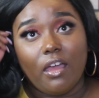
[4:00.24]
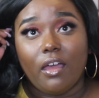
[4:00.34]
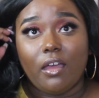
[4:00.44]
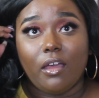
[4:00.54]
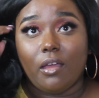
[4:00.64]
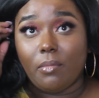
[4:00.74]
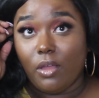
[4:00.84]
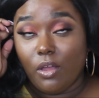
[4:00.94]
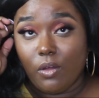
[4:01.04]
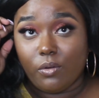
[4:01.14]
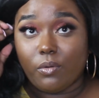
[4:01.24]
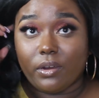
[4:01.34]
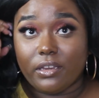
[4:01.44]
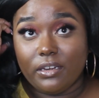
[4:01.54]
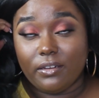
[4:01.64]

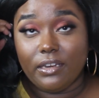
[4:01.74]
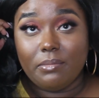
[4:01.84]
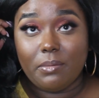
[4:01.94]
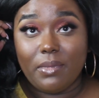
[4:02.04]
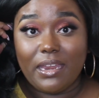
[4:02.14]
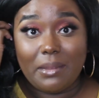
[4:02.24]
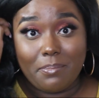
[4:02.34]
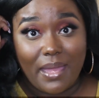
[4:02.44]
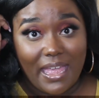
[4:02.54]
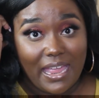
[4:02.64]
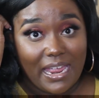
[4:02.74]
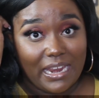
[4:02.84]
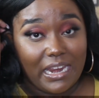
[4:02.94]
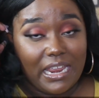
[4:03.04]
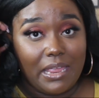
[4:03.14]
or a little bit bigger than
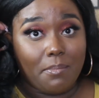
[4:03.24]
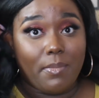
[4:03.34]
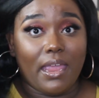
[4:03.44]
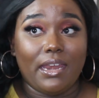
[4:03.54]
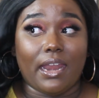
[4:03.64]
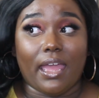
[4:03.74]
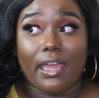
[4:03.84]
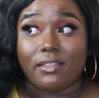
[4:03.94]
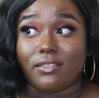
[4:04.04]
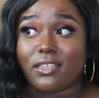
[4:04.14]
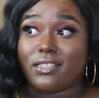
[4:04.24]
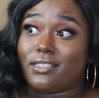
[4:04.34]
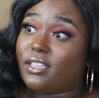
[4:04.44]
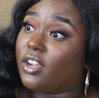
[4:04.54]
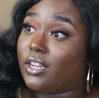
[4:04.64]
mine, it may not
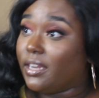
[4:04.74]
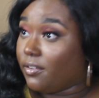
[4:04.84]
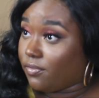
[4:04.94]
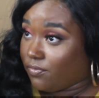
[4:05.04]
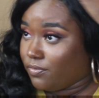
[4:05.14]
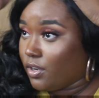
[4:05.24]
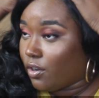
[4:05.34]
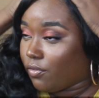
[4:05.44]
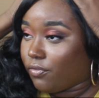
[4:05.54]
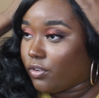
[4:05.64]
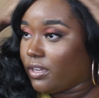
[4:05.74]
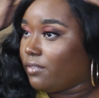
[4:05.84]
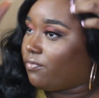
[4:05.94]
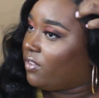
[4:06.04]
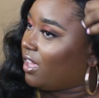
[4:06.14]
necessarily fully
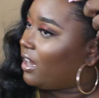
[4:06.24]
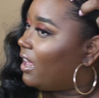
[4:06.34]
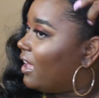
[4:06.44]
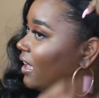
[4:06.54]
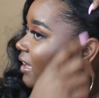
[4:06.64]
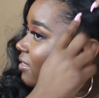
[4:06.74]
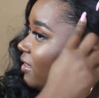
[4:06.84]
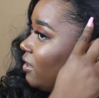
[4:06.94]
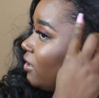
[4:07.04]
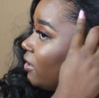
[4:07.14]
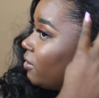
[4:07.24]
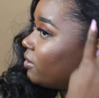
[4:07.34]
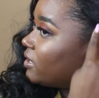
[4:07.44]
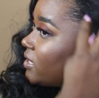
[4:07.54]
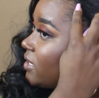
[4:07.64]
fit, and then
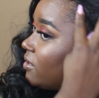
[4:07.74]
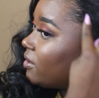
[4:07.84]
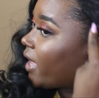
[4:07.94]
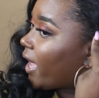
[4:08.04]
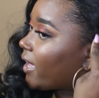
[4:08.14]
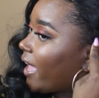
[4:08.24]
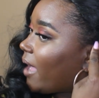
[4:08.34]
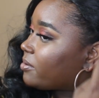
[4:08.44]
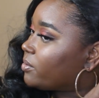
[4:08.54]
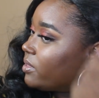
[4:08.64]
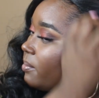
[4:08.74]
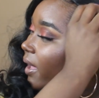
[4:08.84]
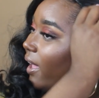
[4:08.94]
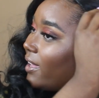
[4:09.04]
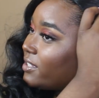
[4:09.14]
it still got gaps with
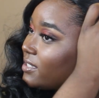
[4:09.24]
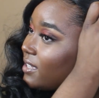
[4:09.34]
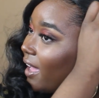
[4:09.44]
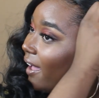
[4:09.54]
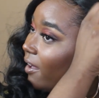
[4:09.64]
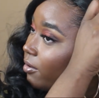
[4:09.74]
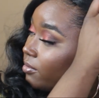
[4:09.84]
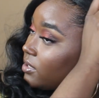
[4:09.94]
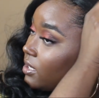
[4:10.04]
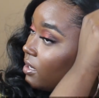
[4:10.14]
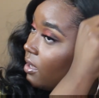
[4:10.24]
my edges out.